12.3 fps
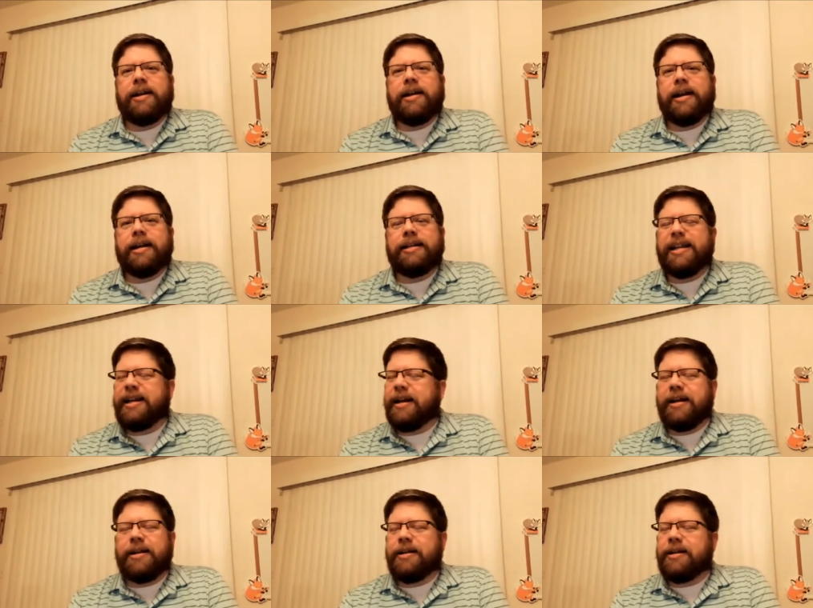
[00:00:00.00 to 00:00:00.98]
and
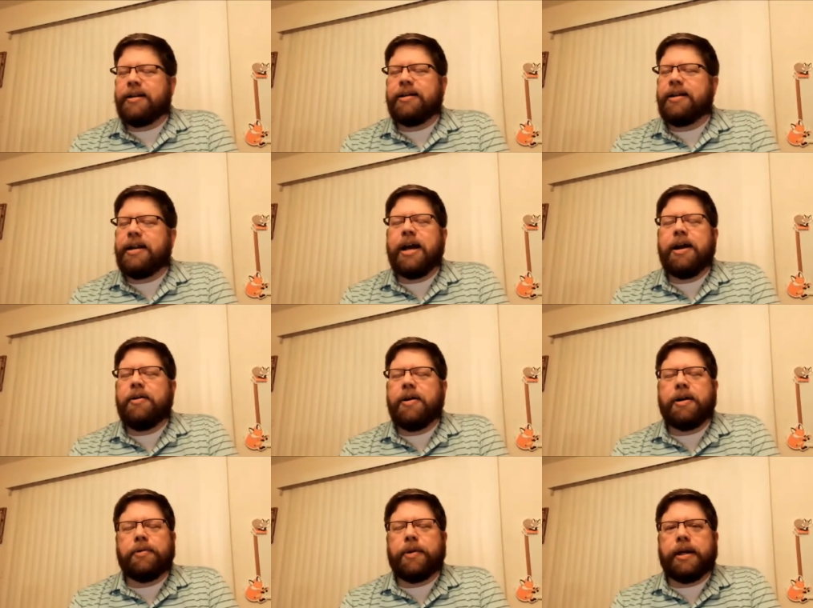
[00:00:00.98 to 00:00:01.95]
saying, eh, "No,
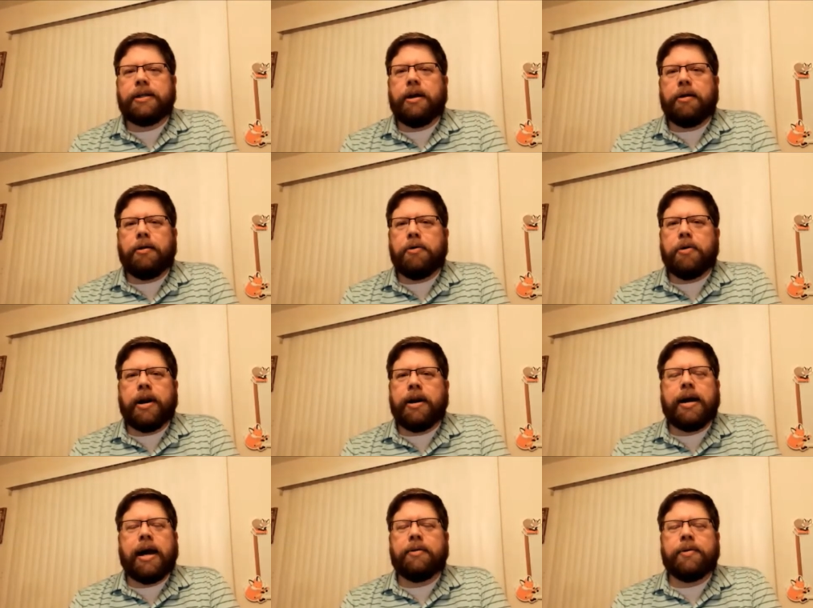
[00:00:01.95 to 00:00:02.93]
I don't think so, Lord. I
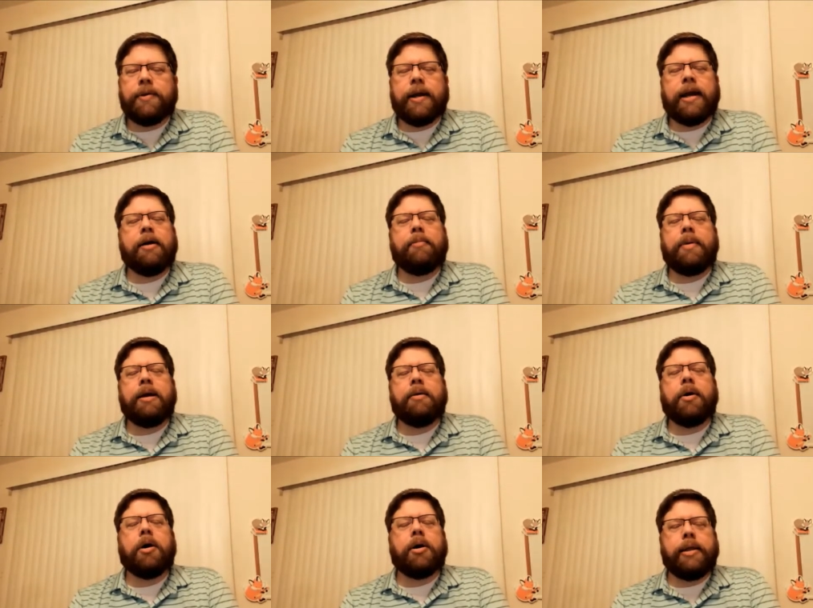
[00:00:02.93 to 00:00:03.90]
don't. I don't think I'll be a
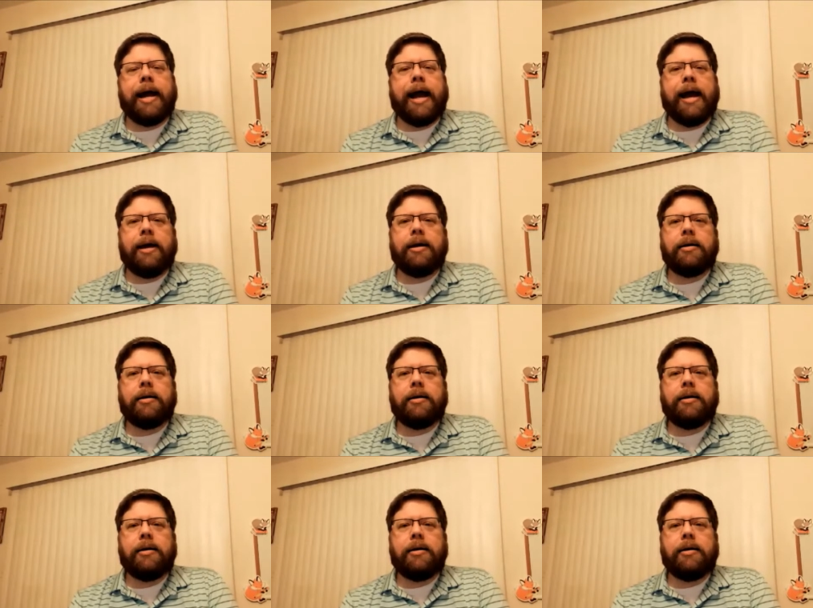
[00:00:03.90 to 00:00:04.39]
part of that."